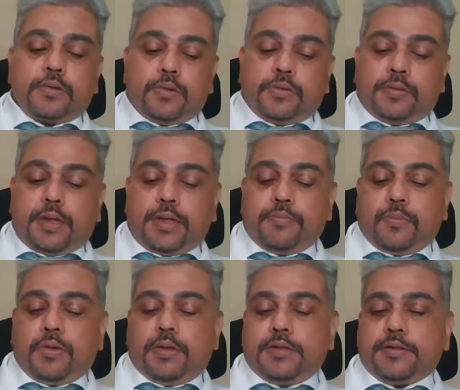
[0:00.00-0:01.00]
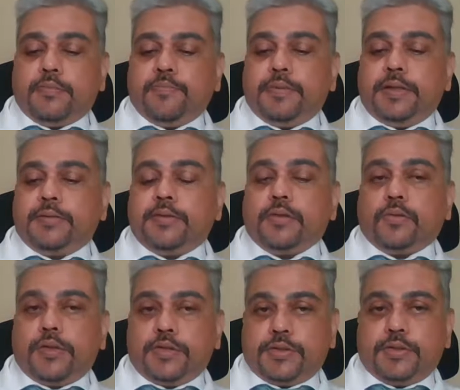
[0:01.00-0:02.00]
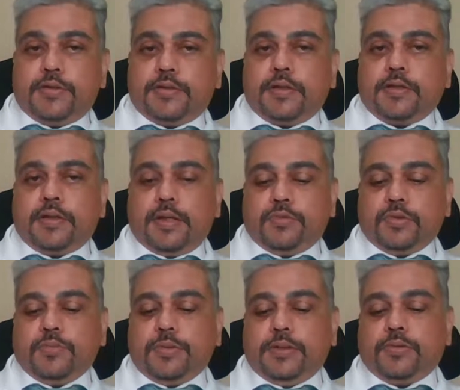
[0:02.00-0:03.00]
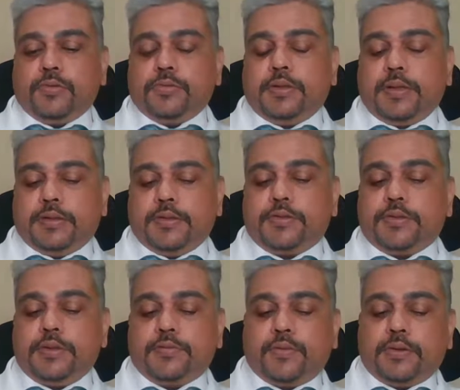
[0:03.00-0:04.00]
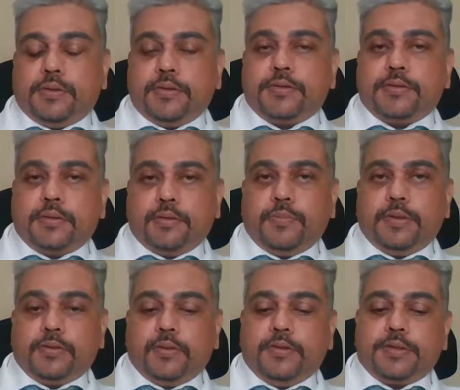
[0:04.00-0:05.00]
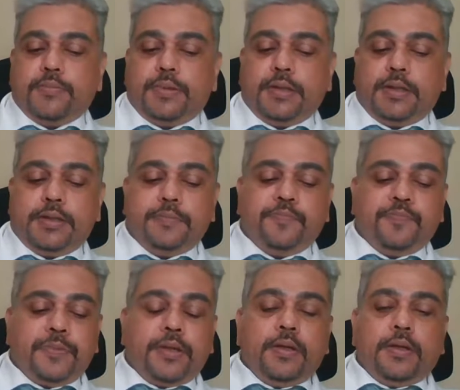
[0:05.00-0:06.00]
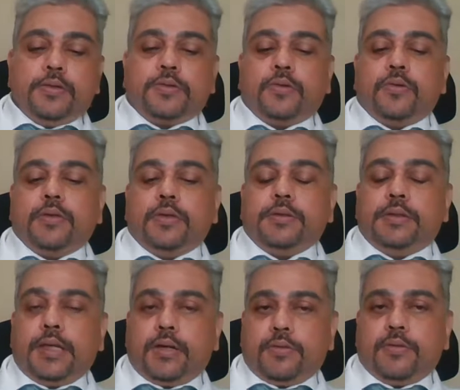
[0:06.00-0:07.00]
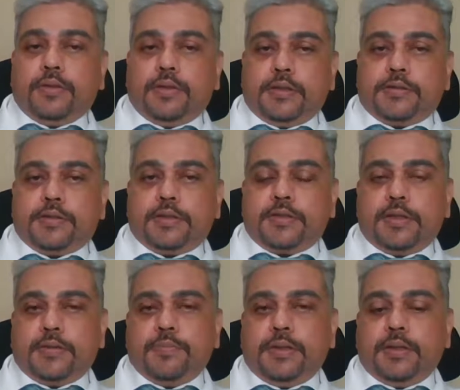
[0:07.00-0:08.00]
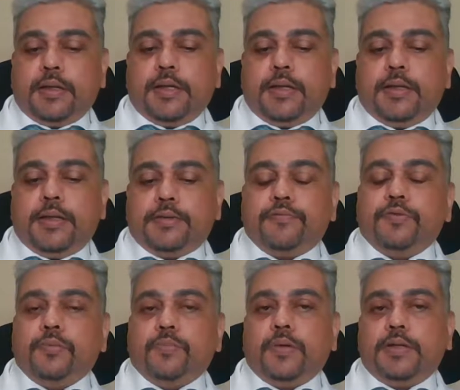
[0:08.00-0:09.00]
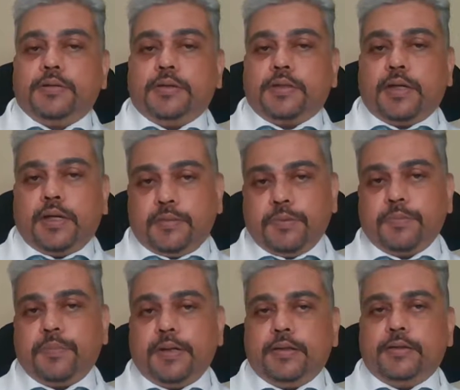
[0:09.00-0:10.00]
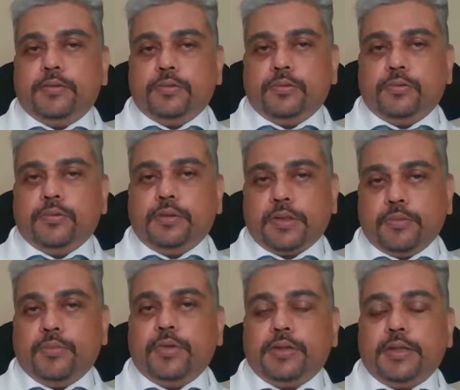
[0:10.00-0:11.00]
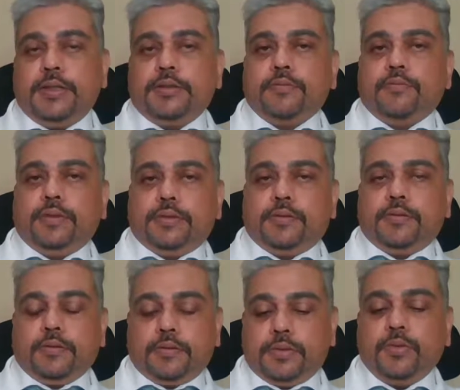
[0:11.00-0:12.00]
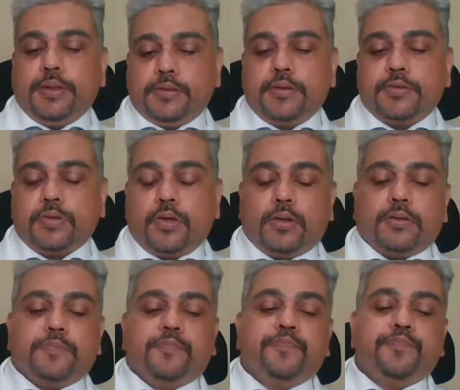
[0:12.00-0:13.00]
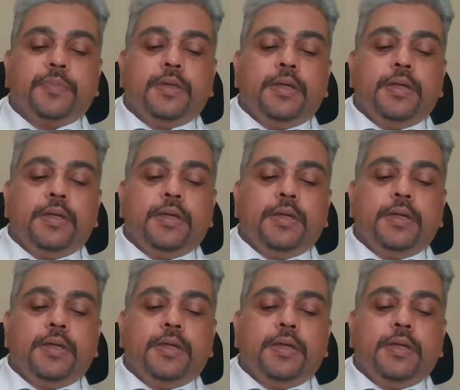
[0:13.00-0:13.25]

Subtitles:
So that more or less completes the questions that came to me through the registrants for this particular seminar. So now let me highlight a few points that I had prepared to communicate with during this talk.